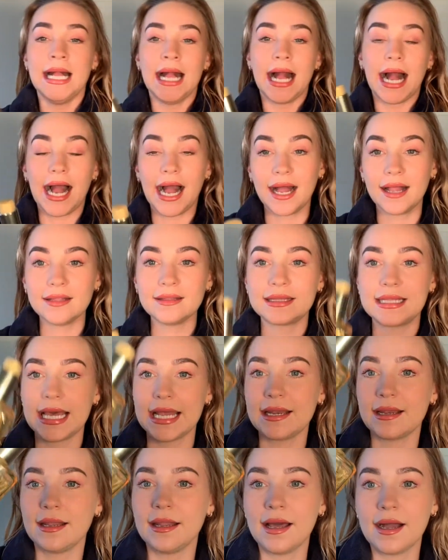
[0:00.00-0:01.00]
And
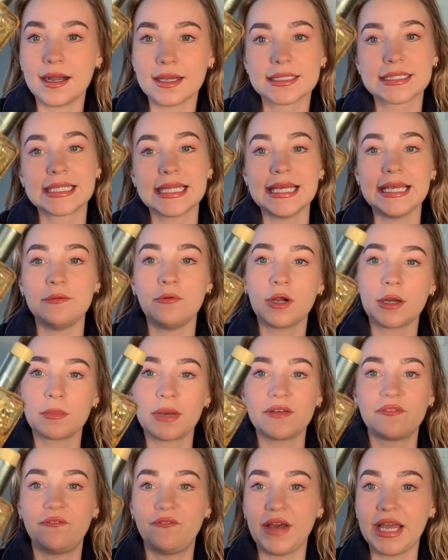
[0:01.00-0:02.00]
then lastly, one of
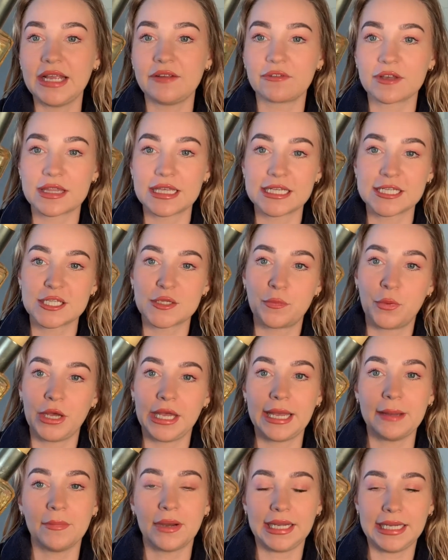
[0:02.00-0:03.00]
my favourite things to put
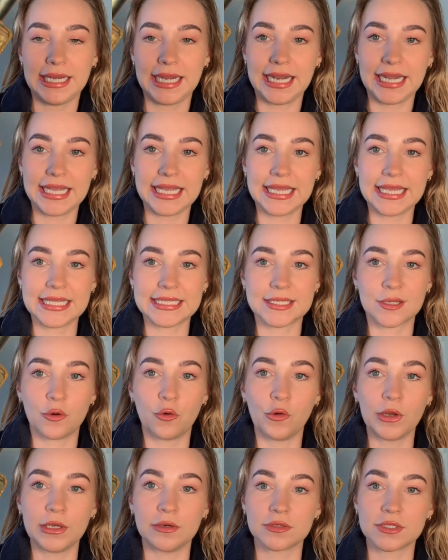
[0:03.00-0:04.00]
in my hair is
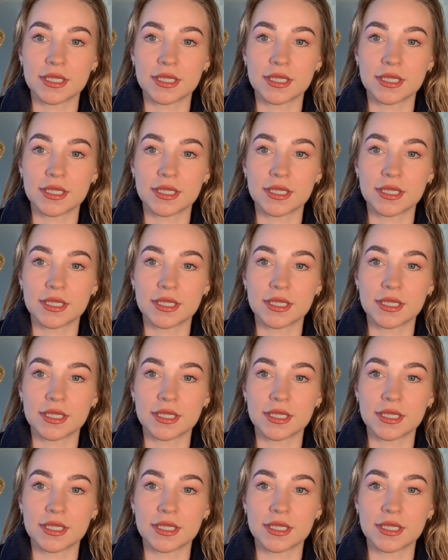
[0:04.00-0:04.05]
oil.